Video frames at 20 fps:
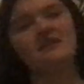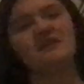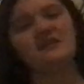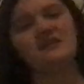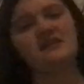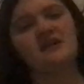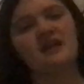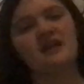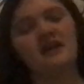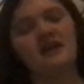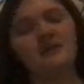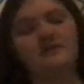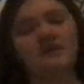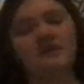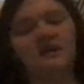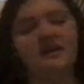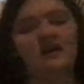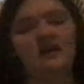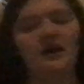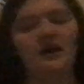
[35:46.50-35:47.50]
same
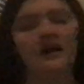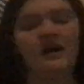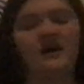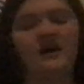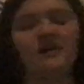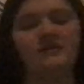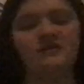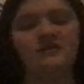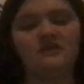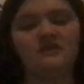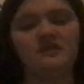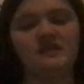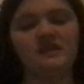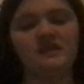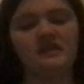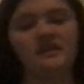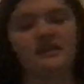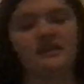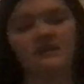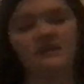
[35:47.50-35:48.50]
God who's
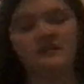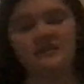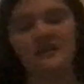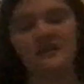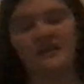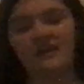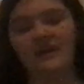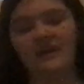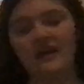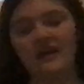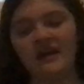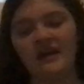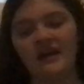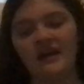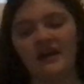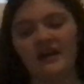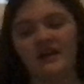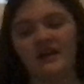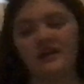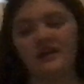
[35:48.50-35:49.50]
here today.